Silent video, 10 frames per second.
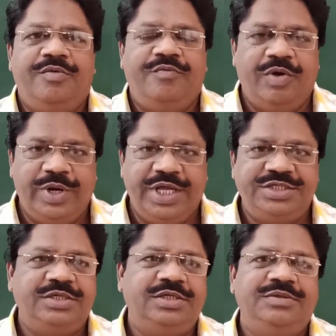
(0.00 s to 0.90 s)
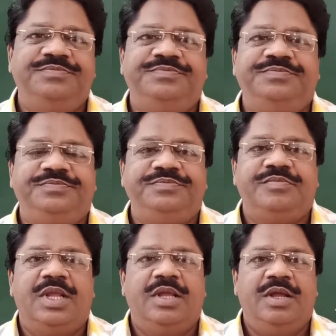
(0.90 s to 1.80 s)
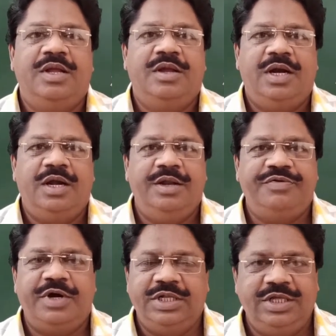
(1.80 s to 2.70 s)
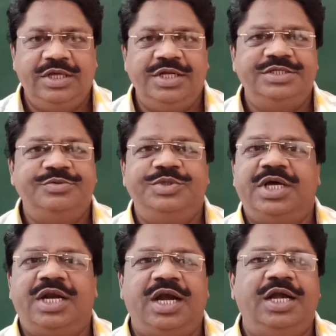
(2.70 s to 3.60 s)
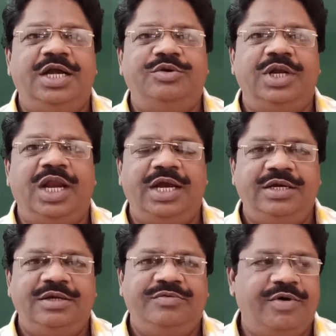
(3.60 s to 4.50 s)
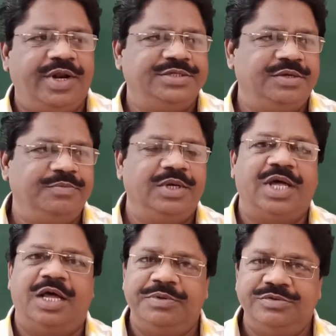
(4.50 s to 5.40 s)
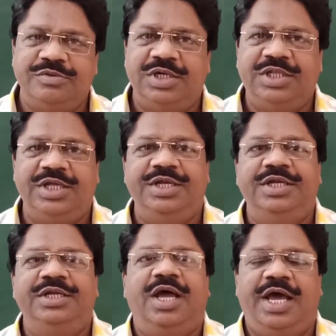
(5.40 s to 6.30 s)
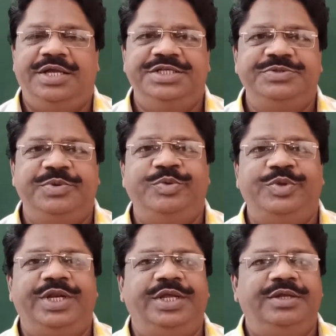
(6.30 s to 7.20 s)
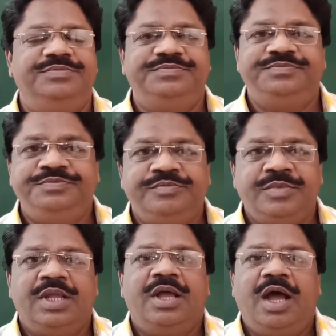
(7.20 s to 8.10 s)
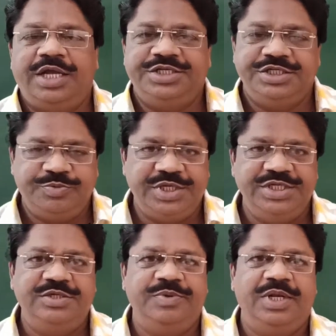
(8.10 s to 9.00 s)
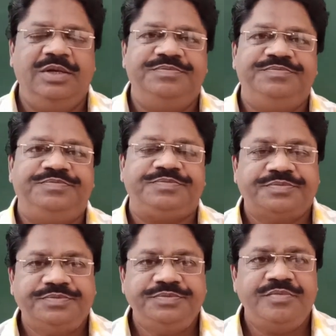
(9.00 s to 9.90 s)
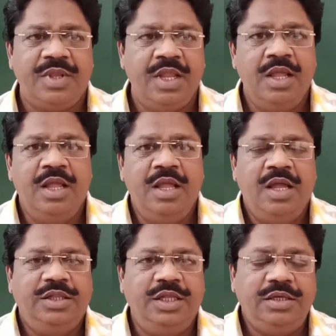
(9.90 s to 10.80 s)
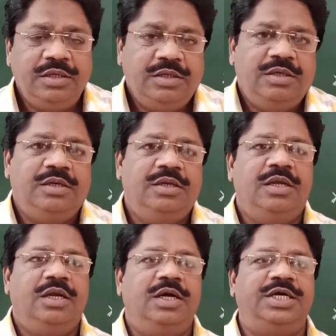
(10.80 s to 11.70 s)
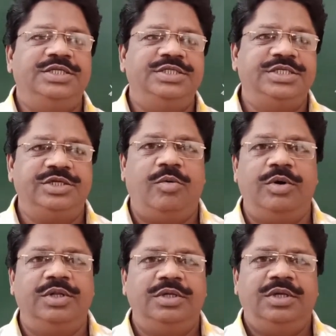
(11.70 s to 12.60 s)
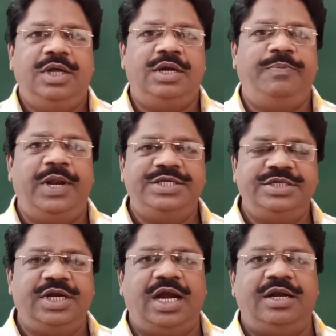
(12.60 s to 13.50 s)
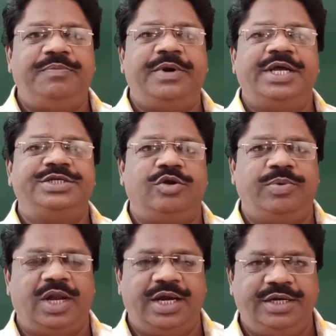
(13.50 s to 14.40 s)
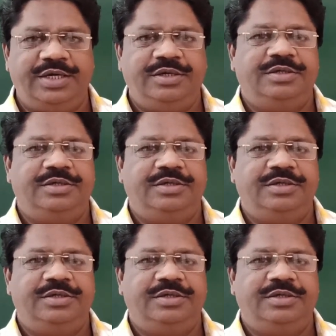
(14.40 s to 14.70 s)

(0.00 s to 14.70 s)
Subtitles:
wave nature, different theories which are related to the light. For example, corpuscular theory, Huygens wave theory, Huygens principle. Then let us discuss about the reflection and refraction of light